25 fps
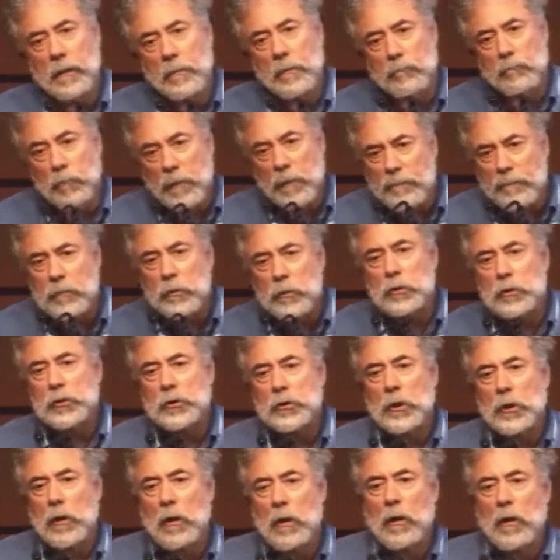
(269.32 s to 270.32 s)

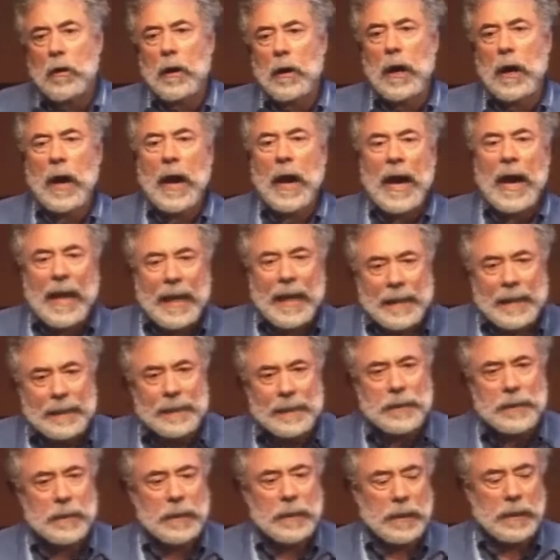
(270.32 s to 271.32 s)
rivers are
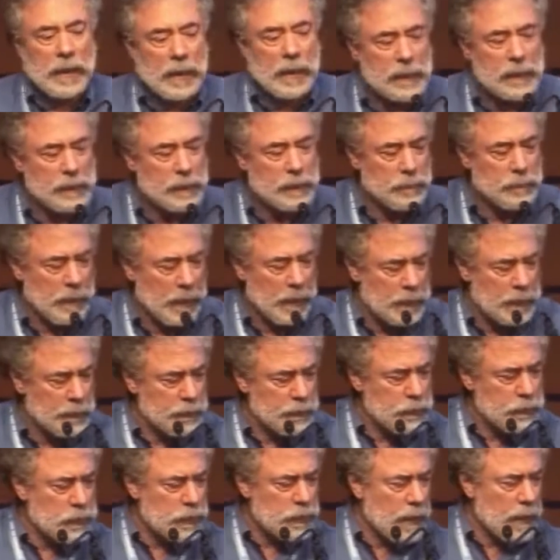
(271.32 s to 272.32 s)
highly
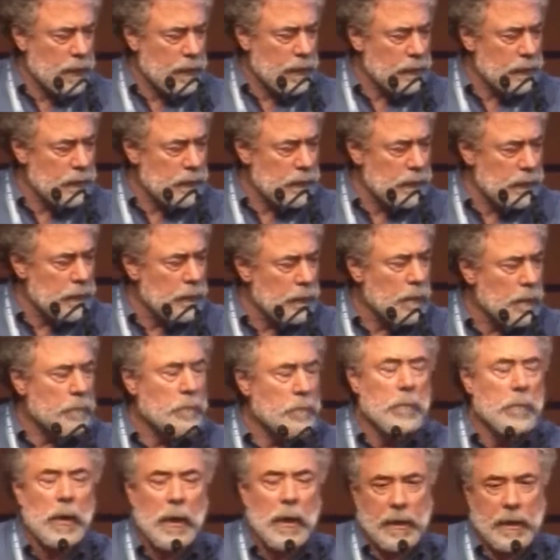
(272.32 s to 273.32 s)
managed, highly
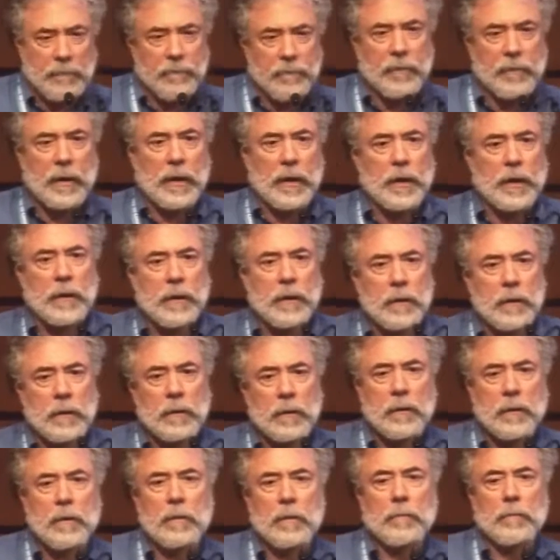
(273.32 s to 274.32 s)
modified.
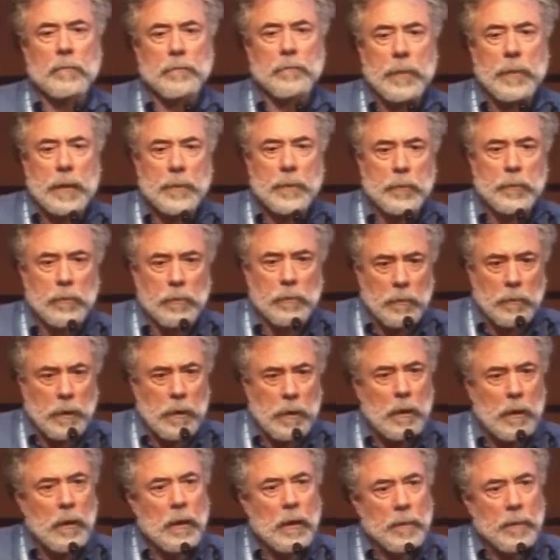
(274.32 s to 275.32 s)
A paper
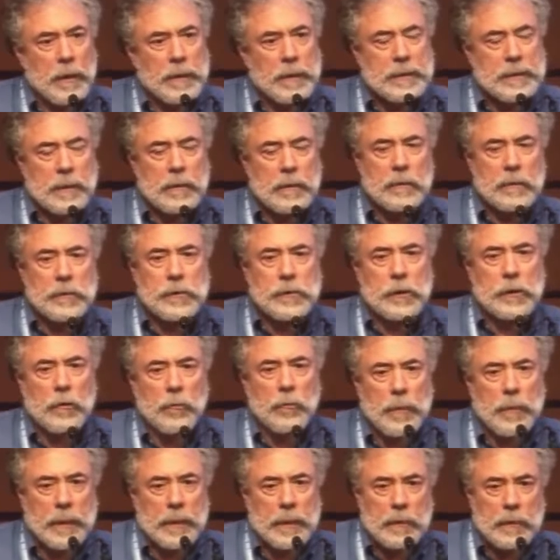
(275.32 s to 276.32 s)
about 10 years
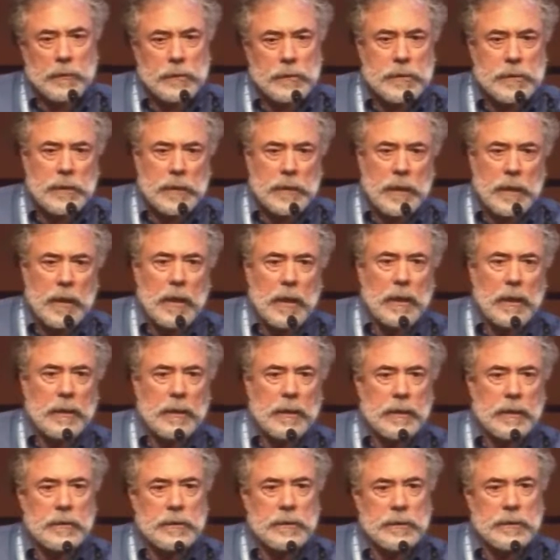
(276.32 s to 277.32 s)
ago by Nielsen and
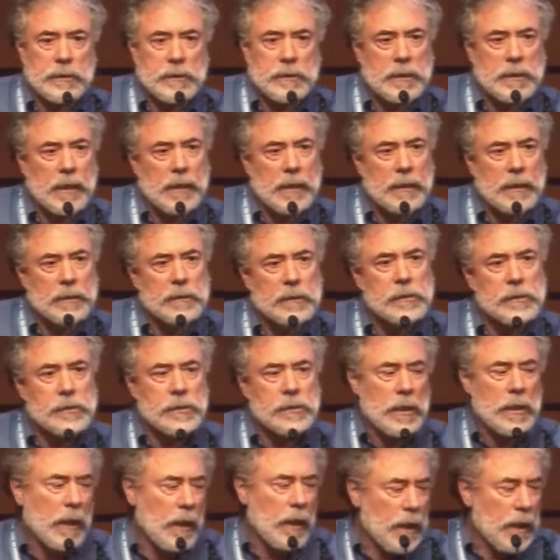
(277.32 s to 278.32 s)
colleagues in
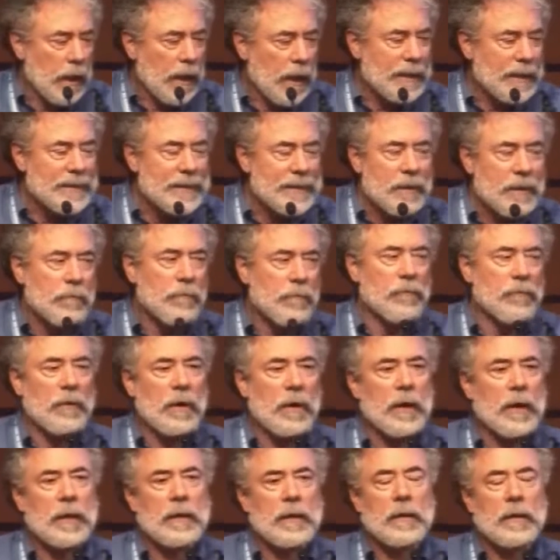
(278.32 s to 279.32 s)
Science
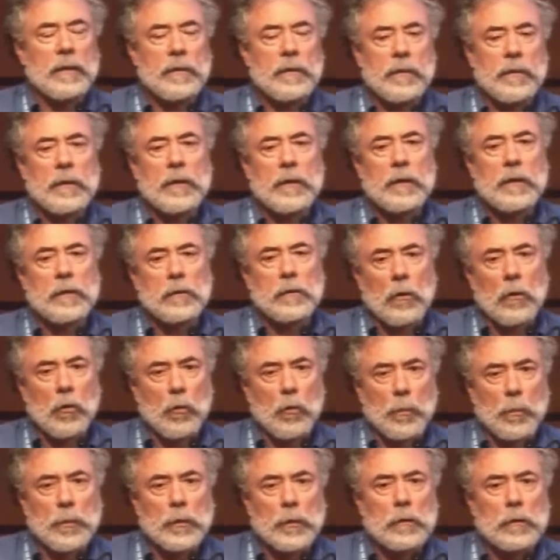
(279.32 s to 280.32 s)
identified the
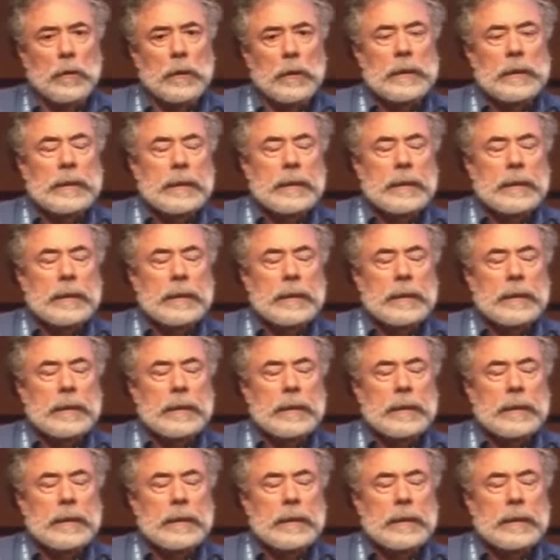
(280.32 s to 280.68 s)
global